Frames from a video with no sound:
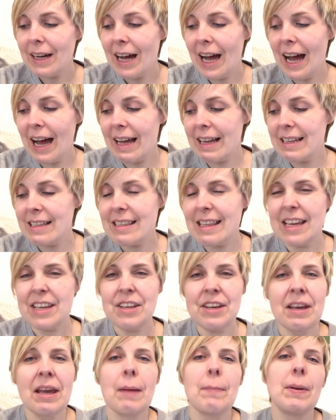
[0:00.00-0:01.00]
And then
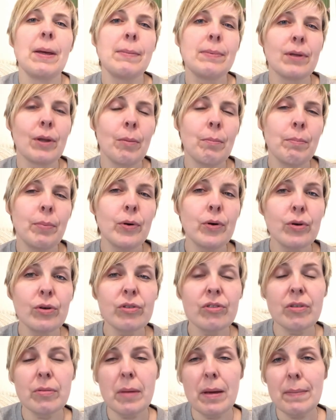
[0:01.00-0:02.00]
you can get people on
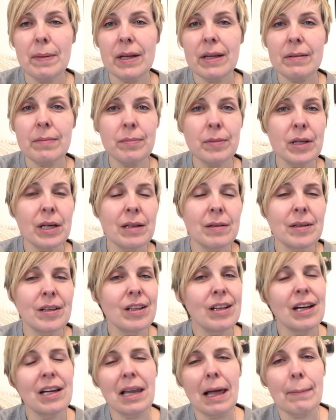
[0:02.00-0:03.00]
board to maybe
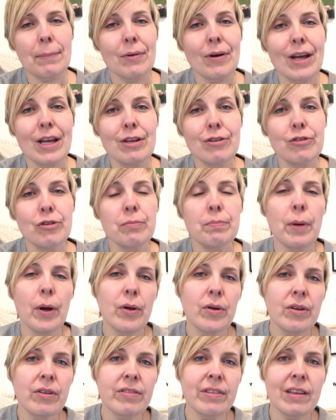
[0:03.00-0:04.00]
collaborate and do
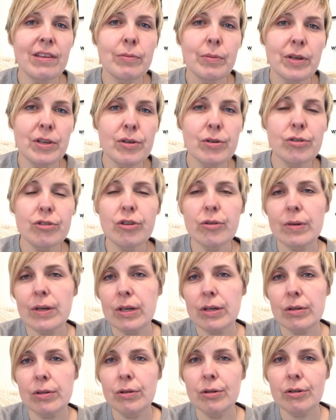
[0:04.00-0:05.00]
bonuses when you're doing a
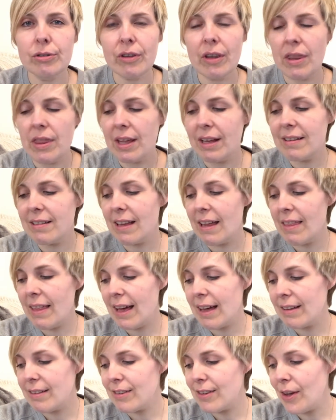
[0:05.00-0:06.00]
course and things like
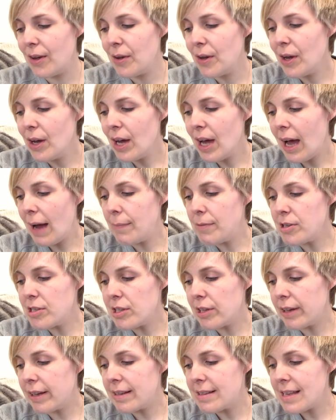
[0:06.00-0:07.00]
that. So I'm
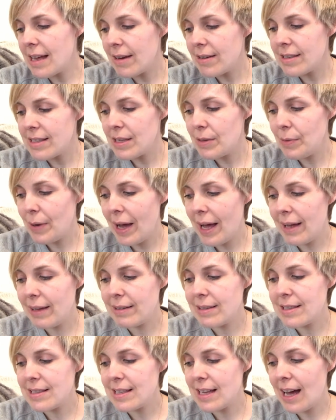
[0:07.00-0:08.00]
just looking down to see what
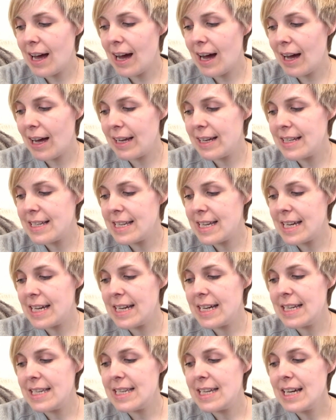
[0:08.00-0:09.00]
else I
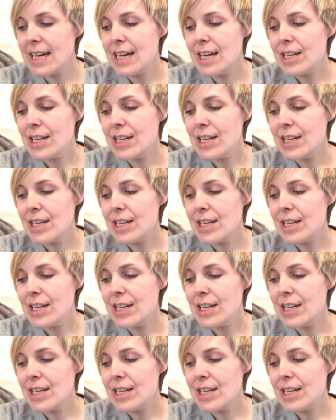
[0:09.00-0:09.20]
did.